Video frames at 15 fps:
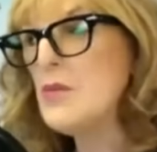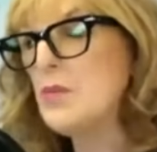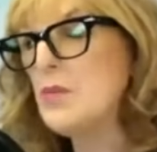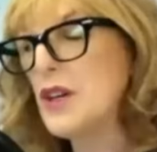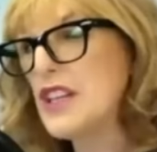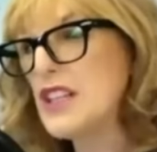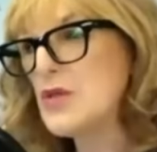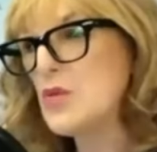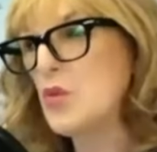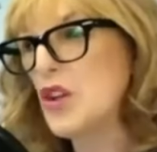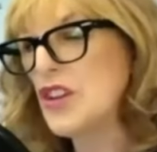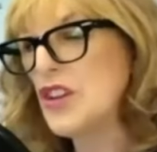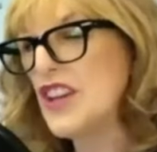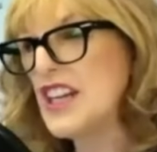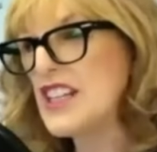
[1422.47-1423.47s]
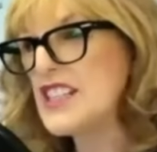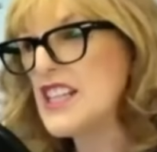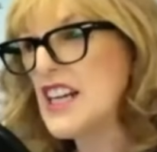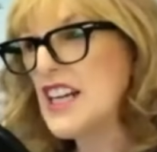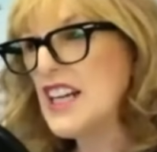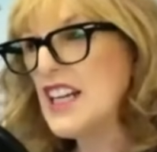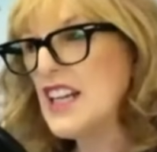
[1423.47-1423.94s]
But it's one that,
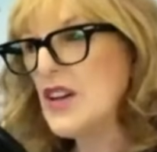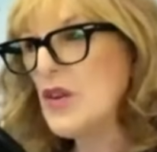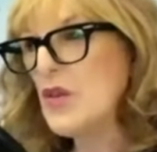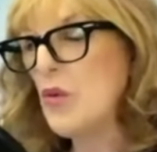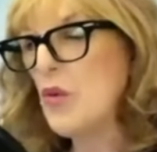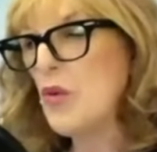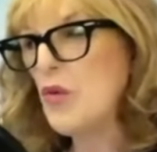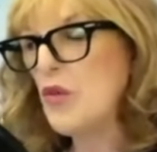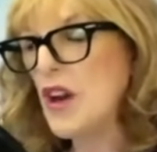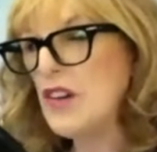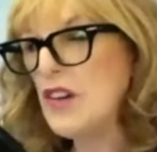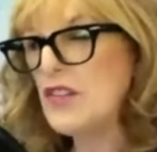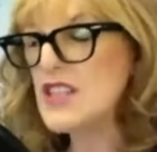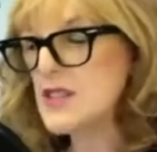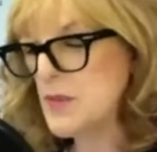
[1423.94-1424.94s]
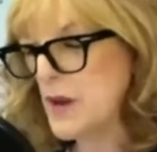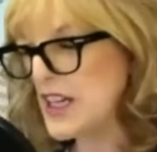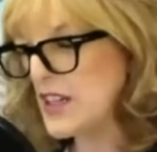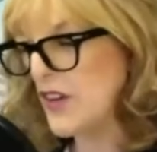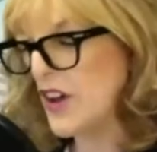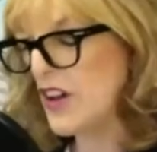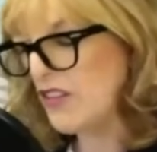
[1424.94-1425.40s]

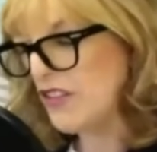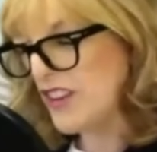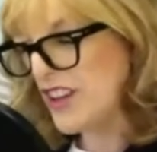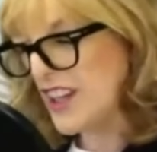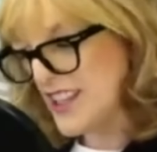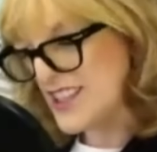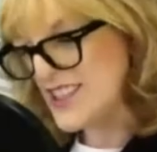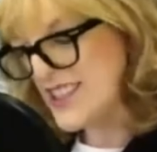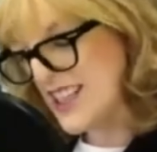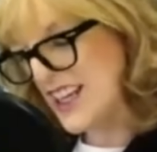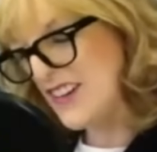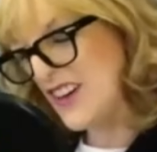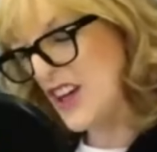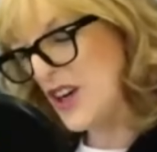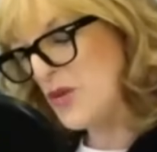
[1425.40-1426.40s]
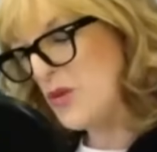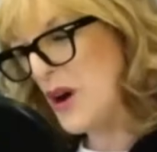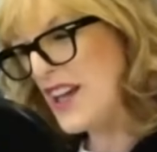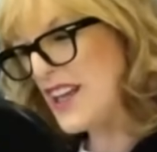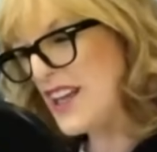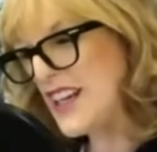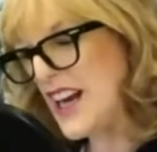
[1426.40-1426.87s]
irrespective of his theory on
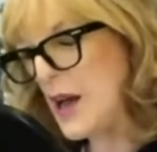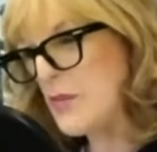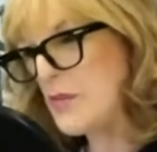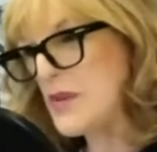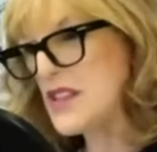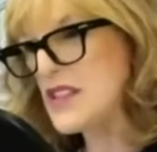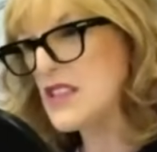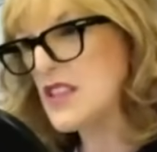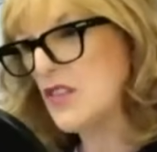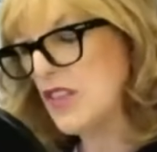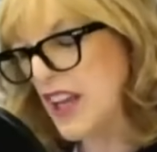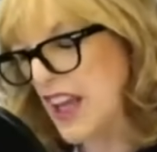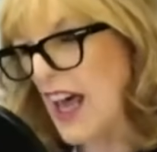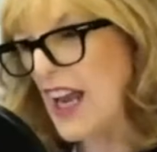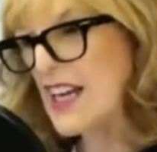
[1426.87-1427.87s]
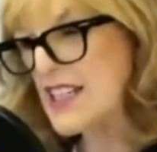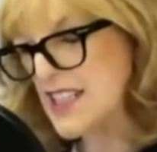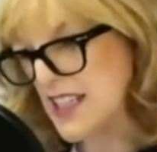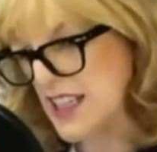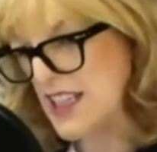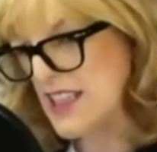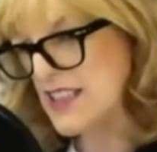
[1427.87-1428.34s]
why it happens, the
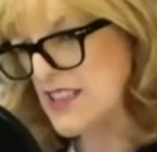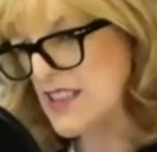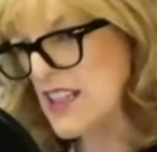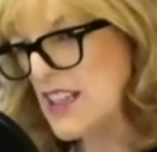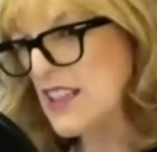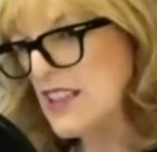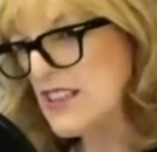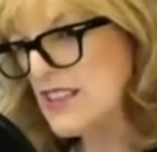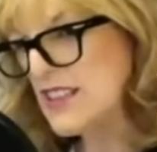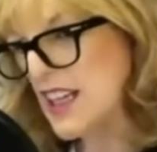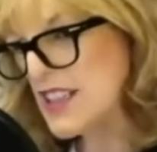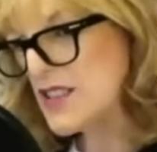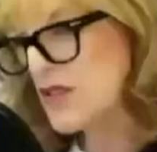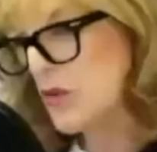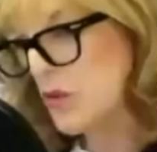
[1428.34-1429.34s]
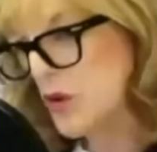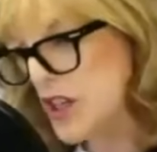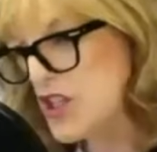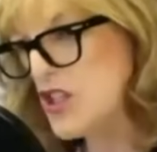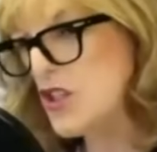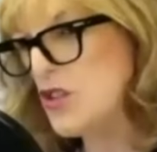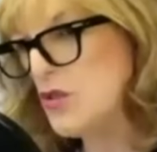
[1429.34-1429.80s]
reality is that we
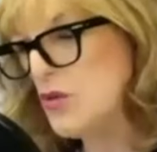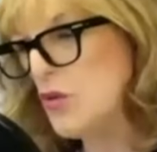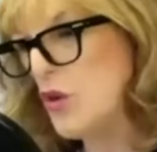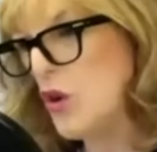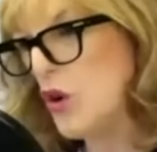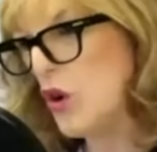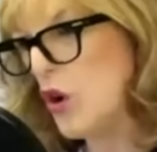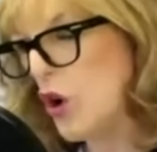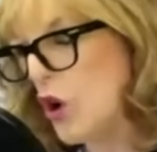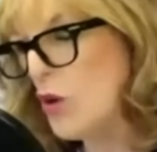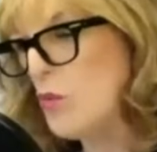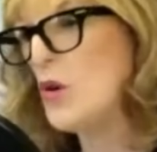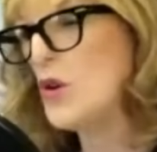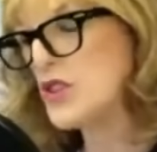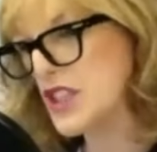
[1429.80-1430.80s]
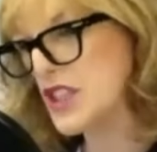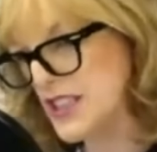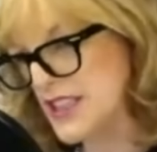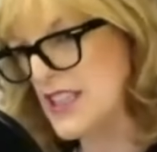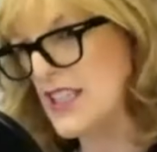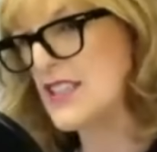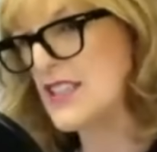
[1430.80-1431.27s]
do almost
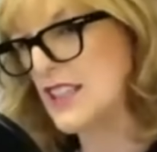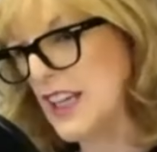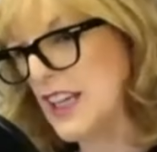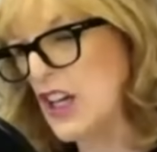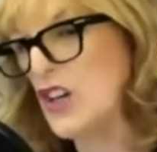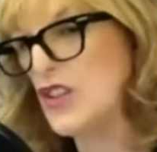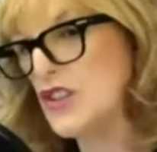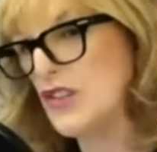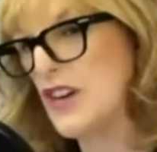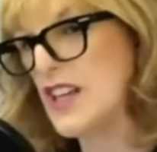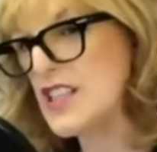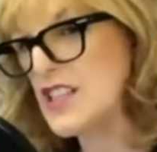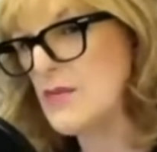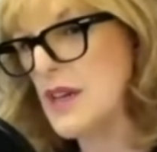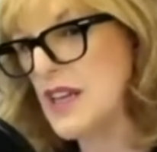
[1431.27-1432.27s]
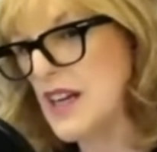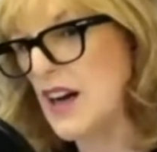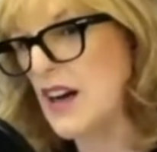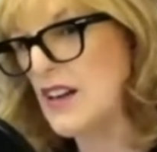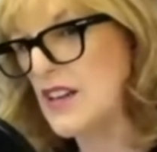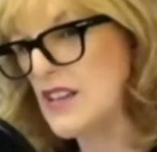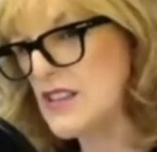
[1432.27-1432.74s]
consistently underestimate
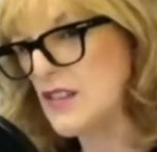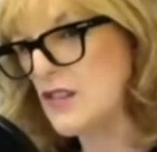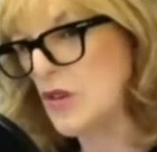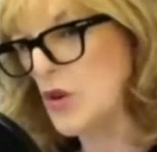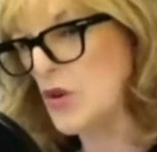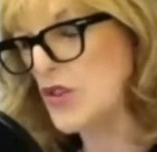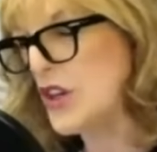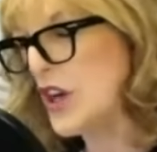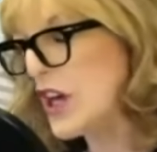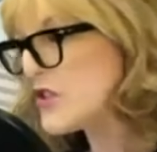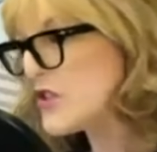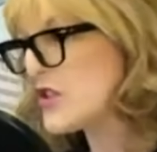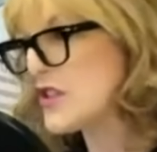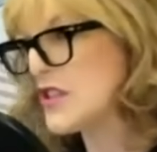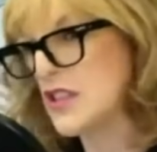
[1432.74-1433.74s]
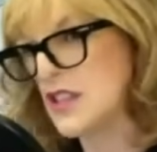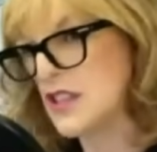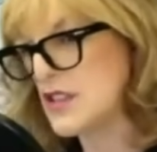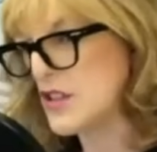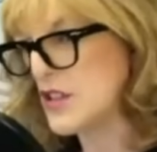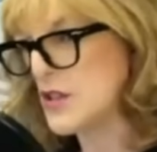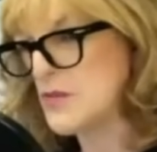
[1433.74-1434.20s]
Ireland's growth, not just
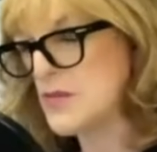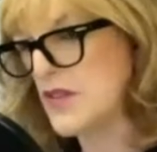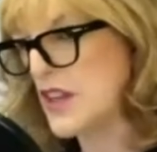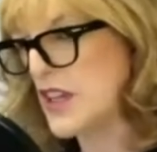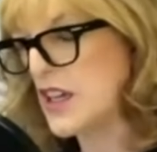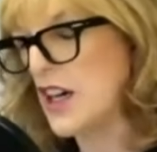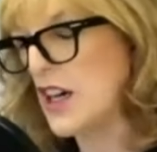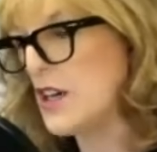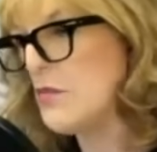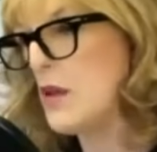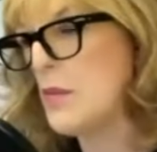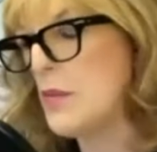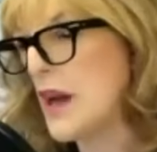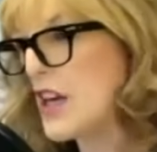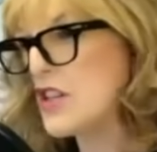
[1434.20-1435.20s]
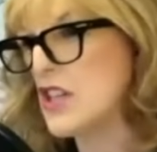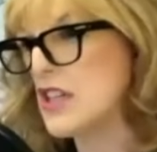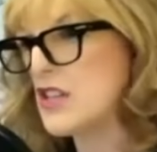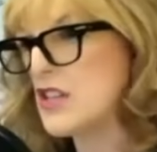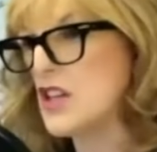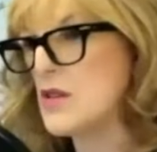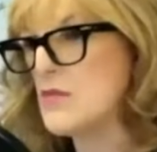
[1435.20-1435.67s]
in terms of the economy, but actually in
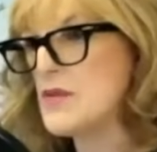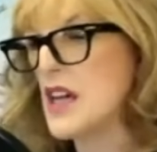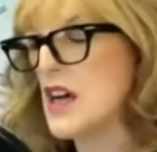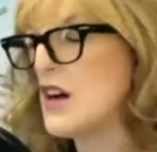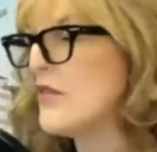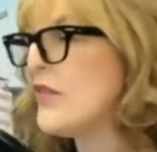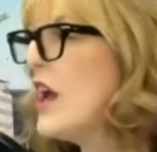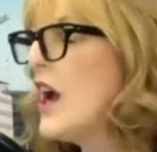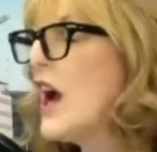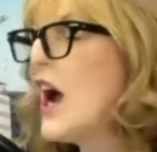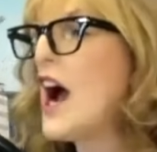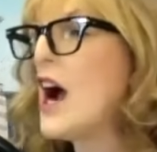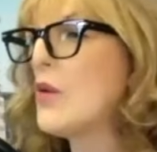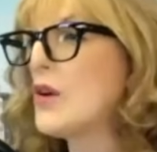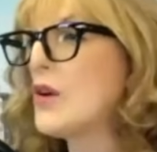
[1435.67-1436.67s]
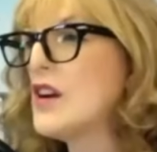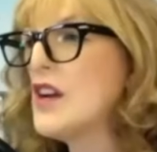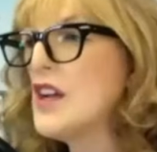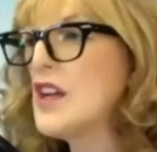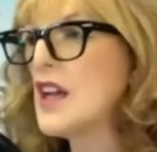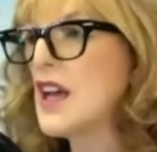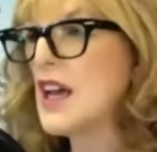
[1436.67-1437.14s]
terms of our
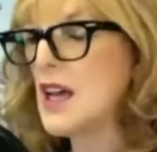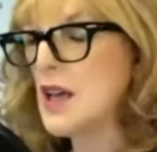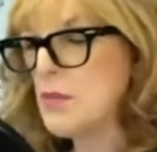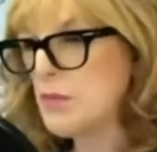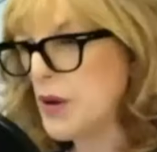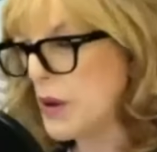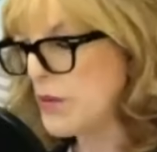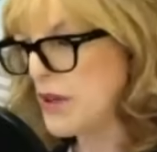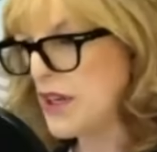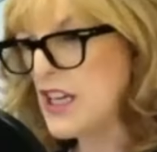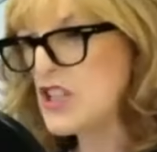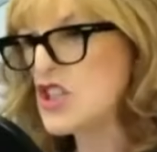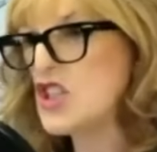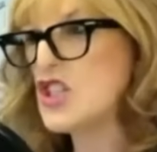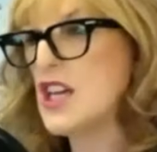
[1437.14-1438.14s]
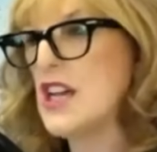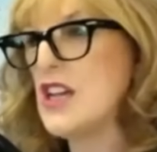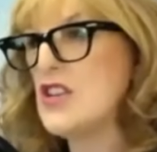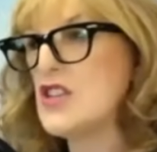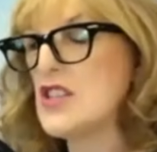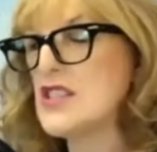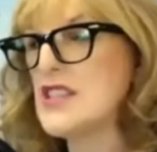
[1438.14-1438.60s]
population
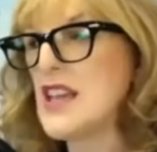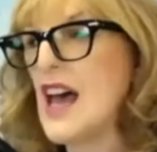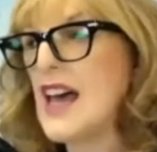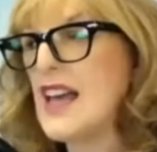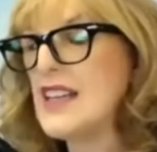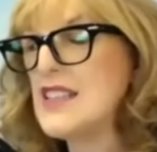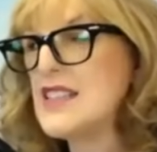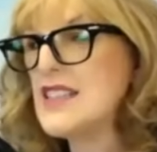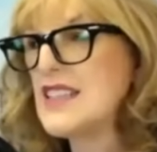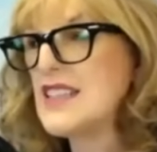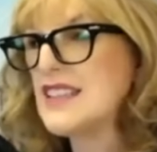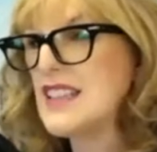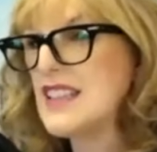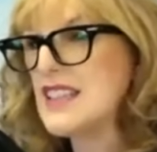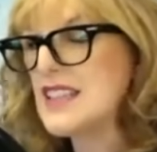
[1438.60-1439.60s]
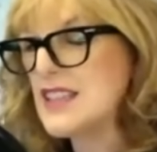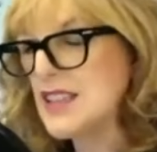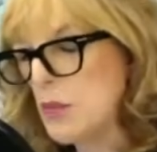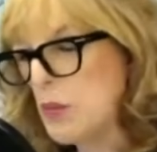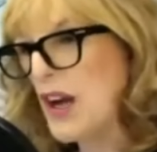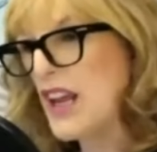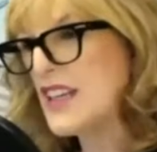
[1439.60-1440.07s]
changes and the
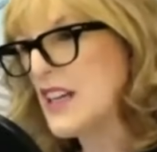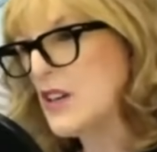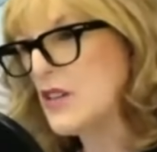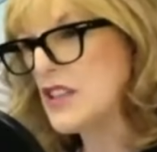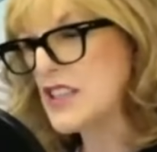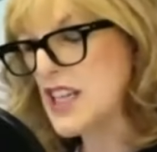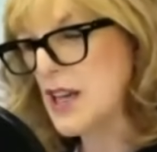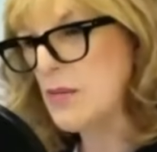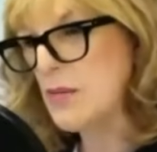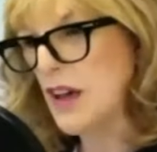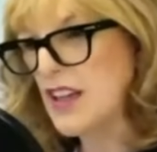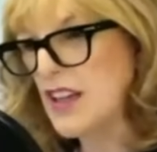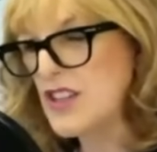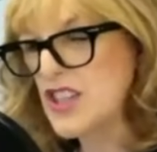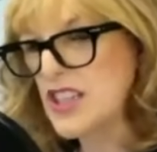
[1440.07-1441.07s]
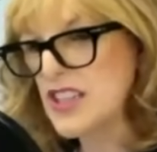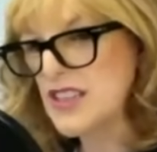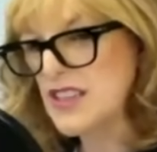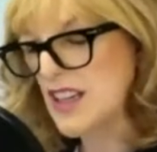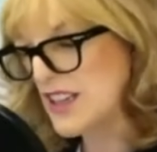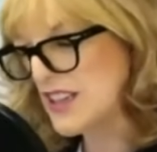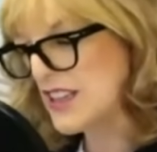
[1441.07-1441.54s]
breakdown in the typology.
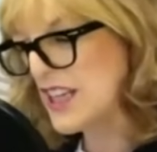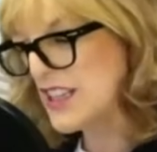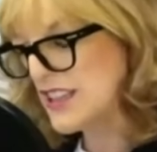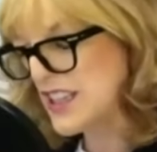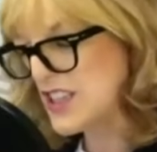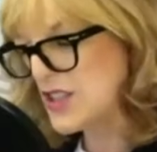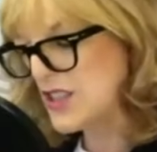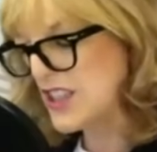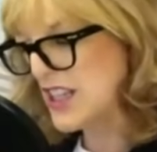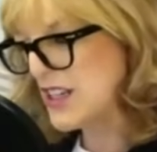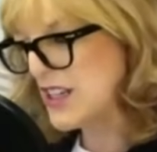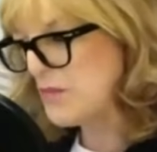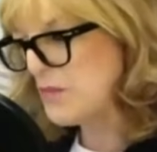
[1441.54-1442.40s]
The